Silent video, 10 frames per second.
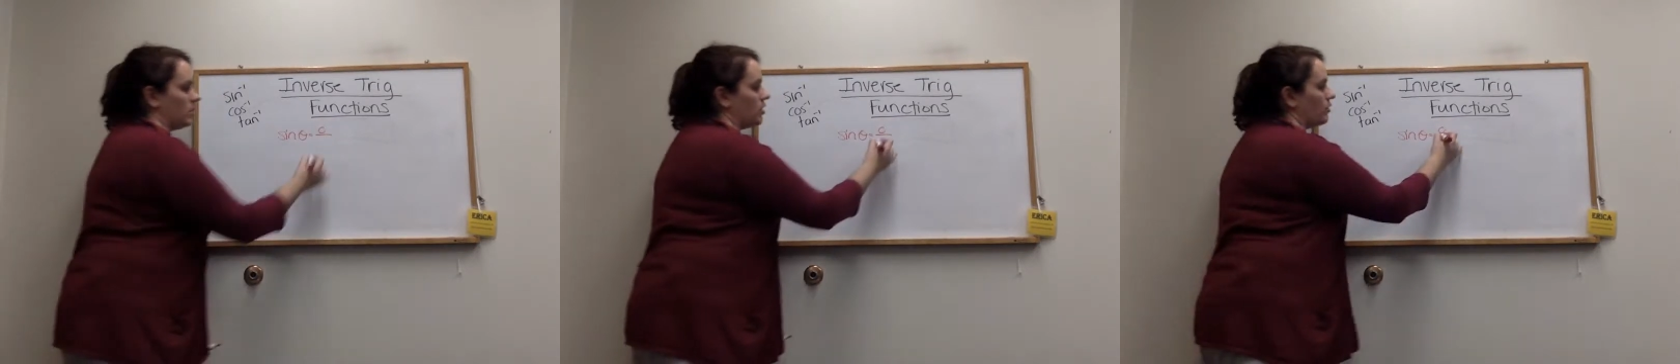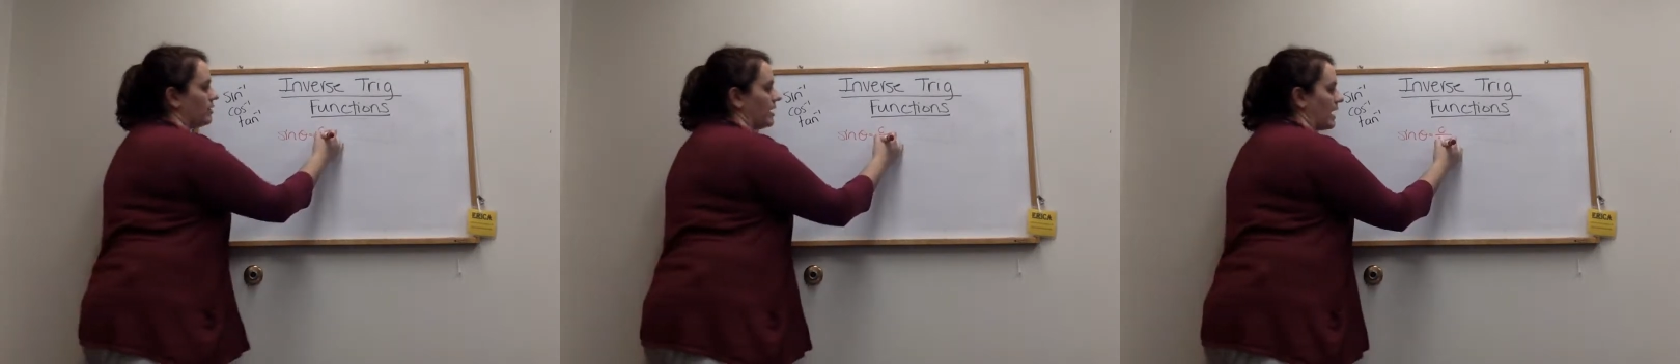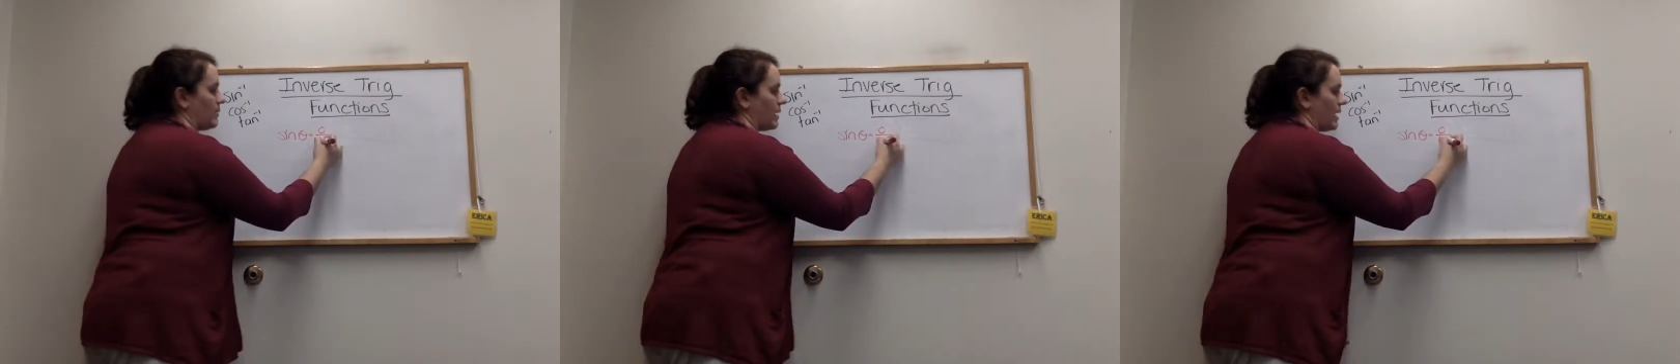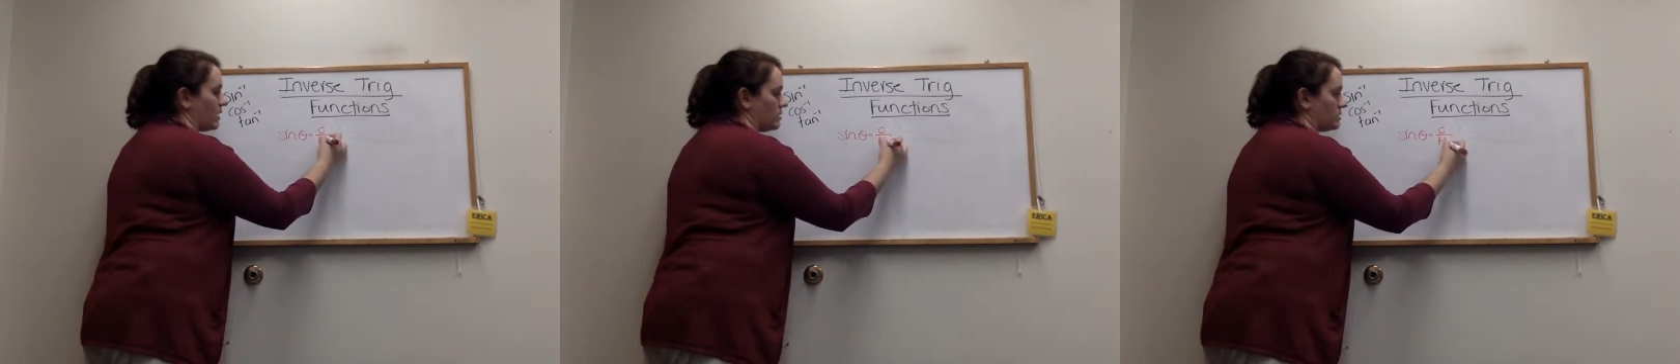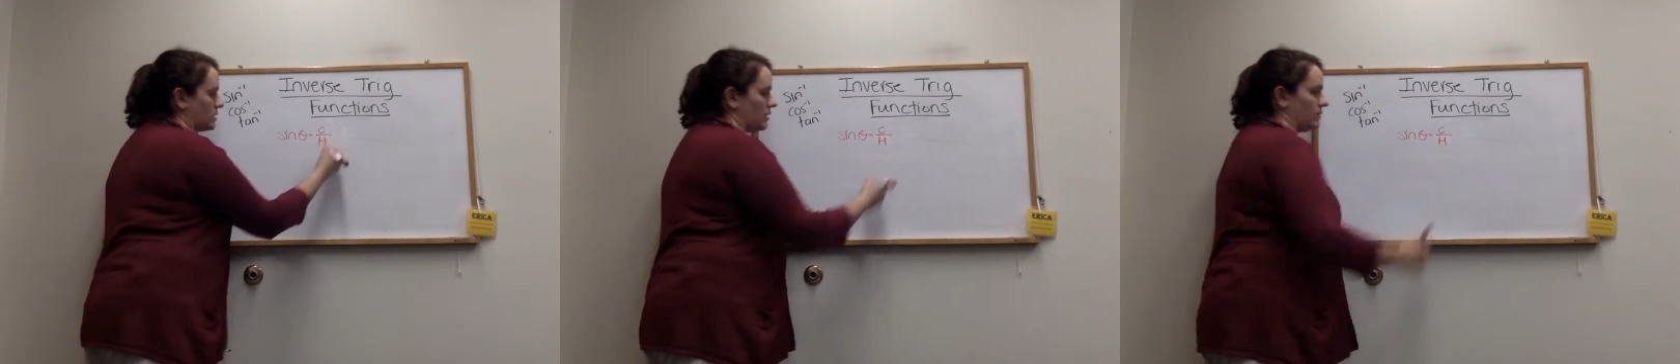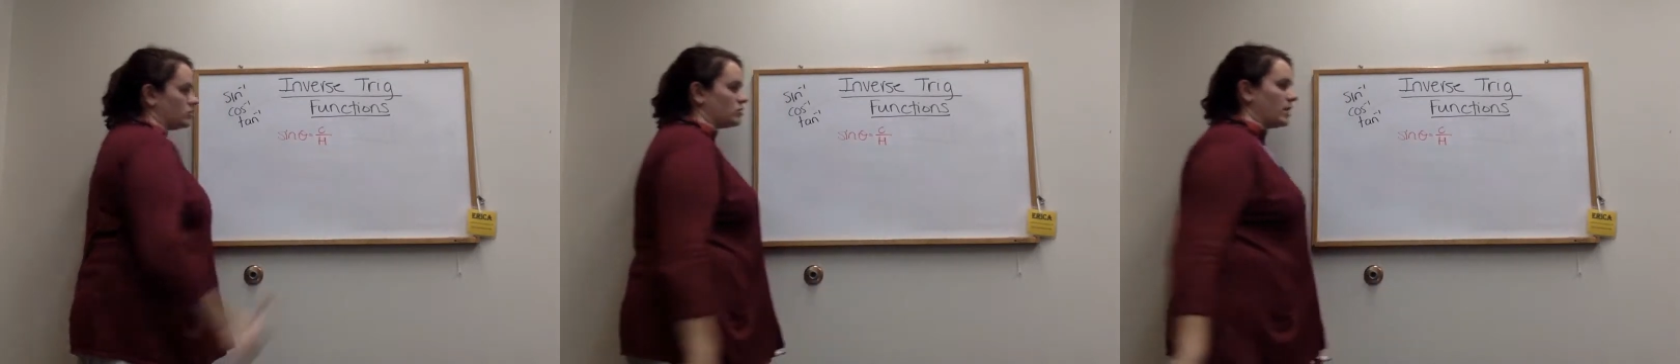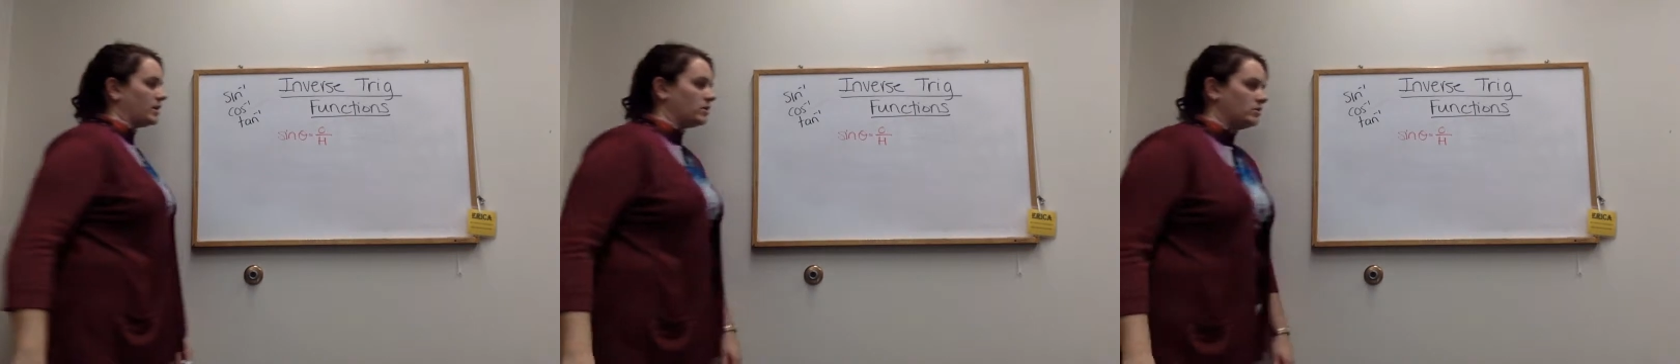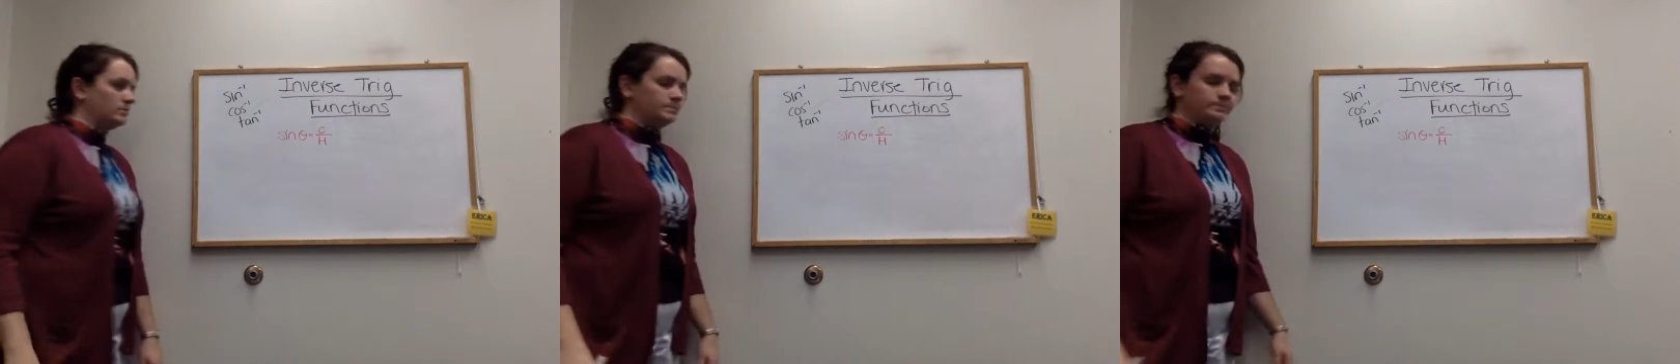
over the hypotenuse of the triangle.